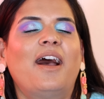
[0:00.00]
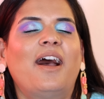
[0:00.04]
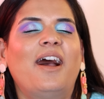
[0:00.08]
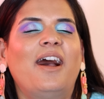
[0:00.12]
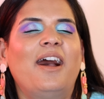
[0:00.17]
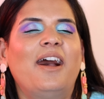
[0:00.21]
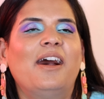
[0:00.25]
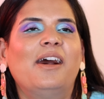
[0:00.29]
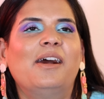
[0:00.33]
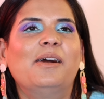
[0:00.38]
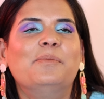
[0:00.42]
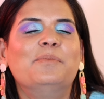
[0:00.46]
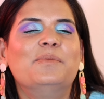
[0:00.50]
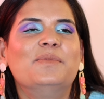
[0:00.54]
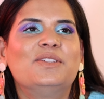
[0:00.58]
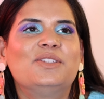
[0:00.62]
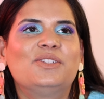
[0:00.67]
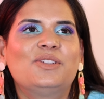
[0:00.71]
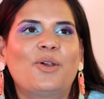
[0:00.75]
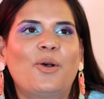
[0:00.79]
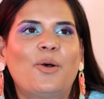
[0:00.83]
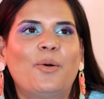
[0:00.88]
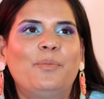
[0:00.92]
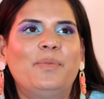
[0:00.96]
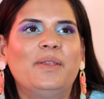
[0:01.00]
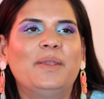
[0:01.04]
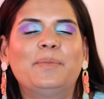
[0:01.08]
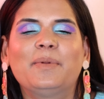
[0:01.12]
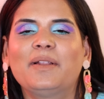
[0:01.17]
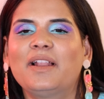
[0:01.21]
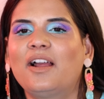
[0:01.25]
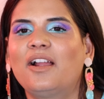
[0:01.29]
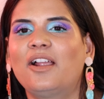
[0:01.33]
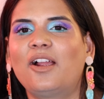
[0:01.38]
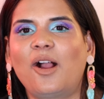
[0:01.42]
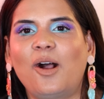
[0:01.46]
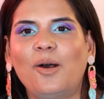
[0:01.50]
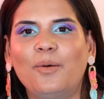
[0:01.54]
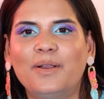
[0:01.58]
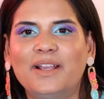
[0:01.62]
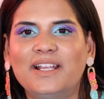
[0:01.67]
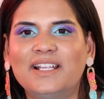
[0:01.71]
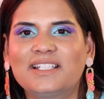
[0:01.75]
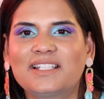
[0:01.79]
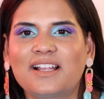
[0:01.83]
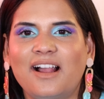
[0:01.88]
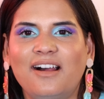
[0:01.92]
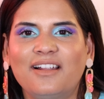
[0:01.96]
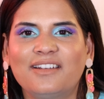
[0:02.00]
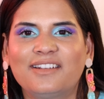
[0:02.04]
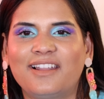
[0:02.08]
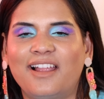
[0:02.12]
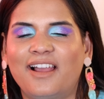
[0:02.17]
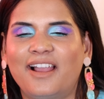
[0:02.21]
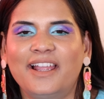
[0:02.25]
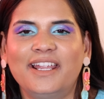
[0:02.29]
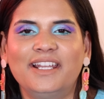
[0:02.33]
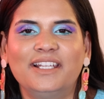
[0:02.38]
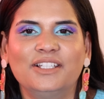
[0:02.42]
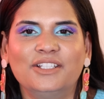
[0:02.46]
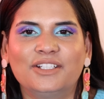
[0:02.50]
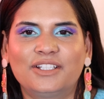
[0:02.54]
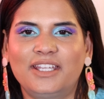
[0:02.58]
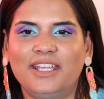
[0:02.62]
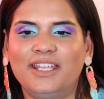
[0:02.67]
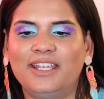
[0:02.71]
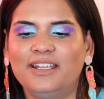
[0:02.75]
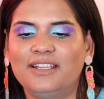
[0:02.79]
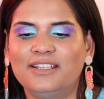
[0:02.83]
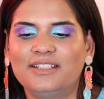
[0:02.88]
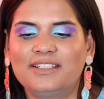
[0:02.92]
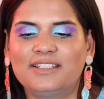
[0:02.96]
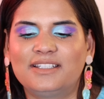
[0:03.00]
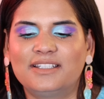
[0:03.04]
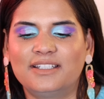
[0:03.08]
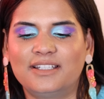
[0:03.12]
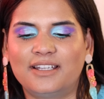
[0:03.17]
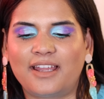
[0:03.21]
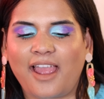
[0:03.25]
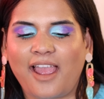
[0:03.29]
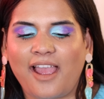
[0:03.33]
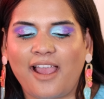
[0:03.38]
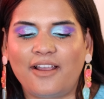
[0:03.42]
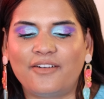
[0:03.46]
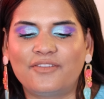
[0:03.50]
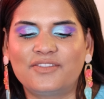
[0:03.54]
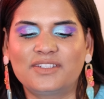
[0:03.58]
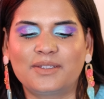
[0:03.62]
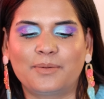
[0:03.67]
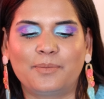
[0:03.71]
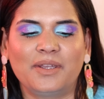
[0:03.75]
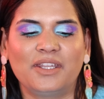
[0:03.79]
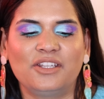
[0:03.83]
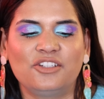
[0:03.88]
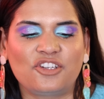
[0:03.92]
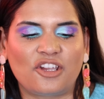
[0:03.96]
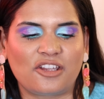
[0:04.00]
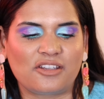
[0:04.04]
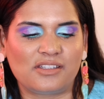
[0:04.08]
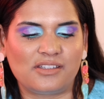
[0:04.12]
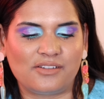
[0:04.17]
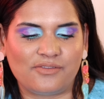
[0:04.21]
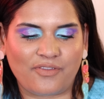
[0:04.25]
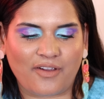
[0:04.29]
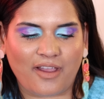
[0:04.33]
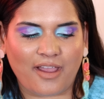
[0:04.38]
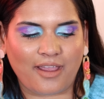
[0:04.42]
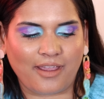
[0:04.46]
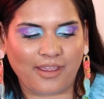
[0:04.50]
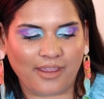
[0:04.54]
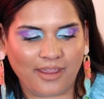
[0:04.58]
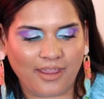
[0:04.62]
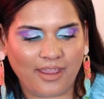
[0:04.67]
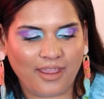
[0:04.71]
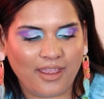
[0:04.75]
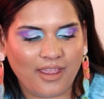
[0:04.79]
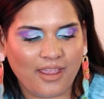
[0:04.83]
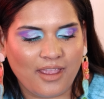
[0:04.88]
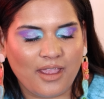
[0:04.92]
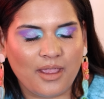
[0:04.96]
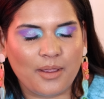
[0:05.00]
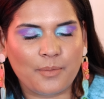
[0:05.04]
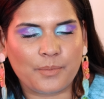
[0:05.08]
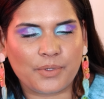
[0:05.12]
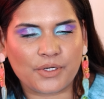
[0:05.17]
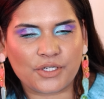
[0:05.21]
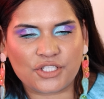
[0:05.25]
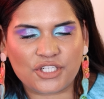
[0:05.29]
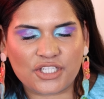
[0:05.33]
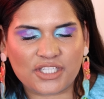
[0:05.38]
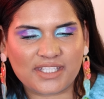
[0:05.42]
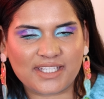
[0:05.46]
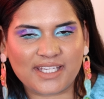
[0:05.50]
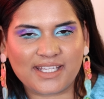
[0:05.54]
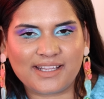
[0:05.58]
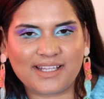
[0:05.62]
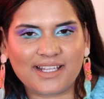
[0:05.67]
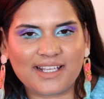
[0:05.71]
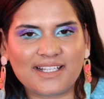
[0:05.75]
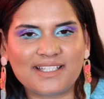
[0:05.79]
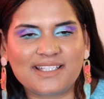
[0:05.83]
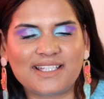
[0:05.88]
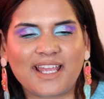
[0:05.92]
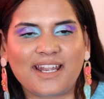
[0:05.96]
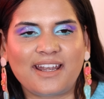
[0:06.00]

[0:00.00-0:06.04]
Um, so people are always online looking to have somebody justify purchasing this.